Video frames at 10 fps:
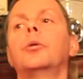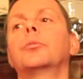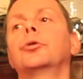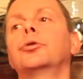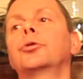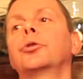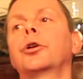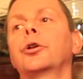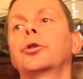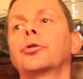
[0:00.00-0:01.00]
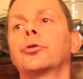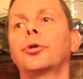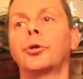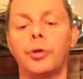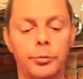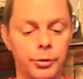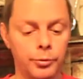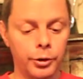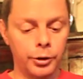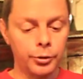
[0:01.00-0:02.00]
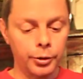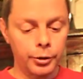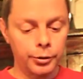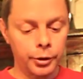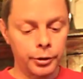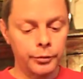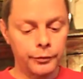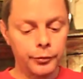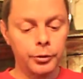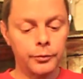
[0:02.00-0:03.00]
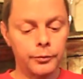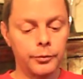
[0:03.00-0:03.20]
But you can get either or on Midway USA for a